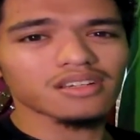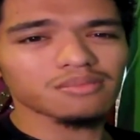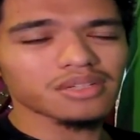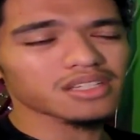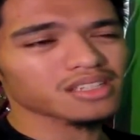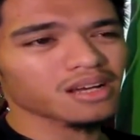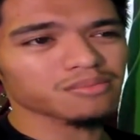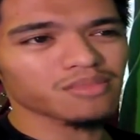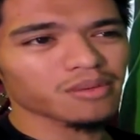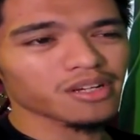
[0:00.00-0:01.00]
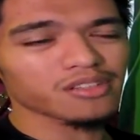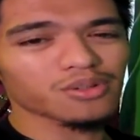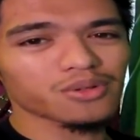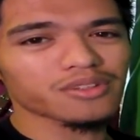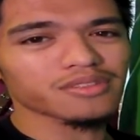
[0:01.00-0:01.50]
because I'm I'm kind of
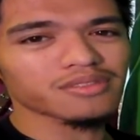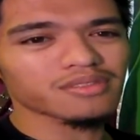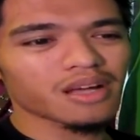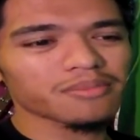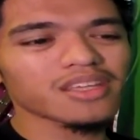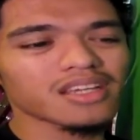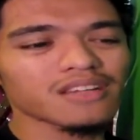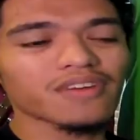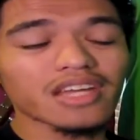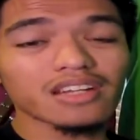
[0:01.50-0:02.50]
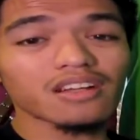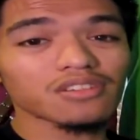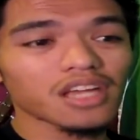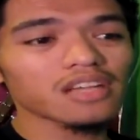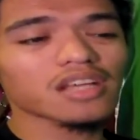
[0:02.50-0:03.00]
torn. I'm thinking if I get another
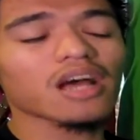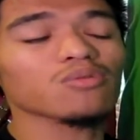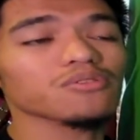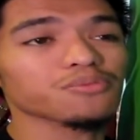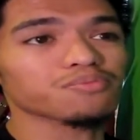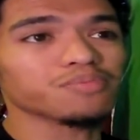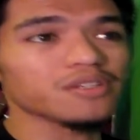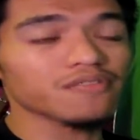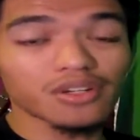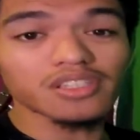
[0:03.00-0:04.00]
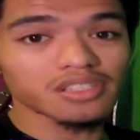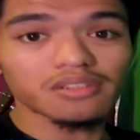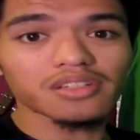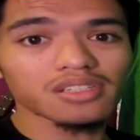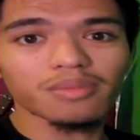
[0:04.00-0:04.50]
case, I will be very
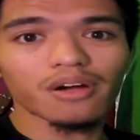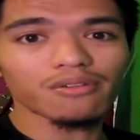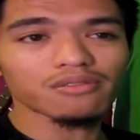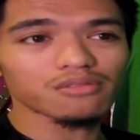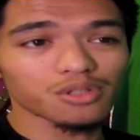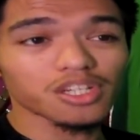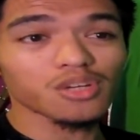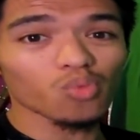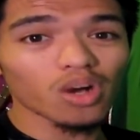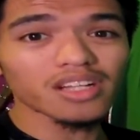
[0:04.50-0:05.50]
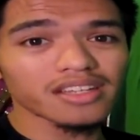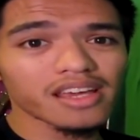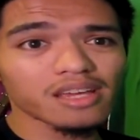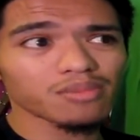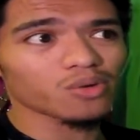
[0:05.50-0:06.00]
serious about drinking one a
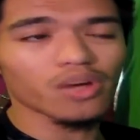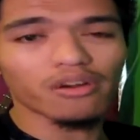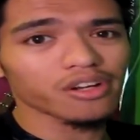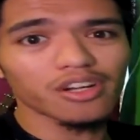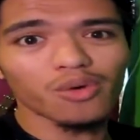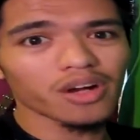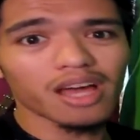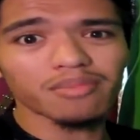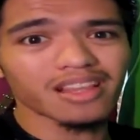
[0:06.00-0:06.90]
day, but we already know what happened